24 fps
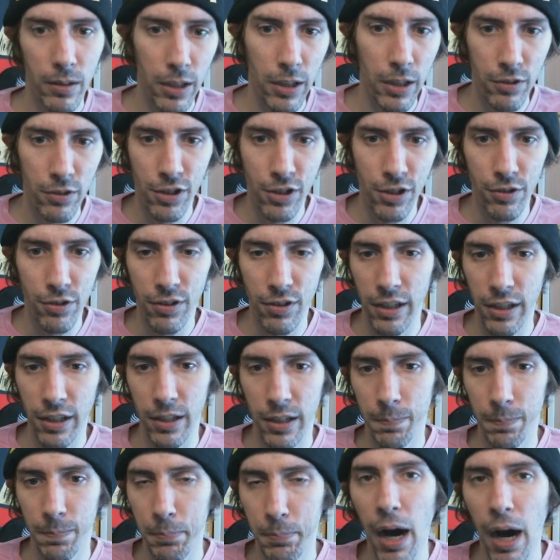It's just
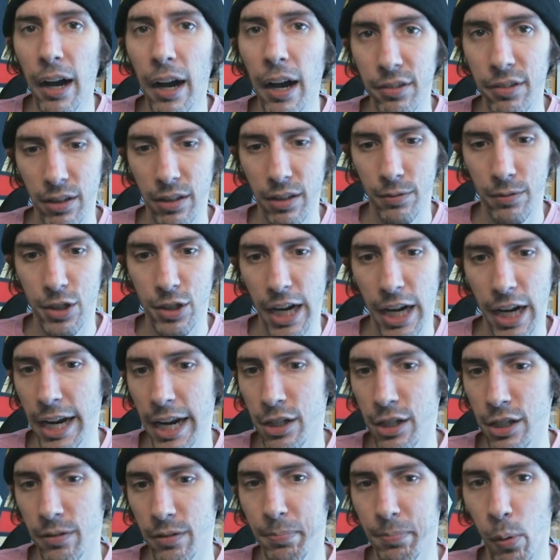a positive
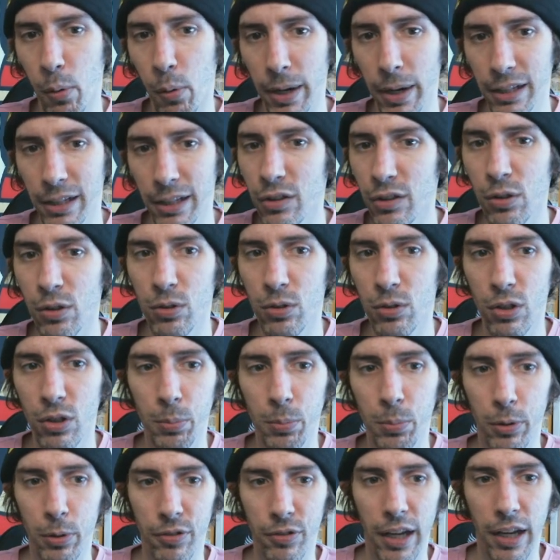change of zero point two two
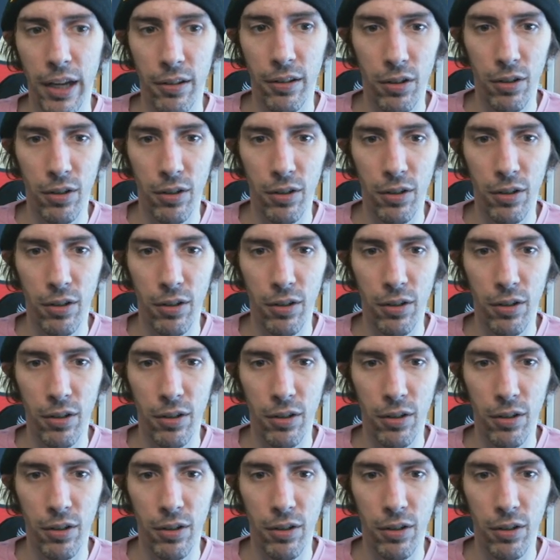percent.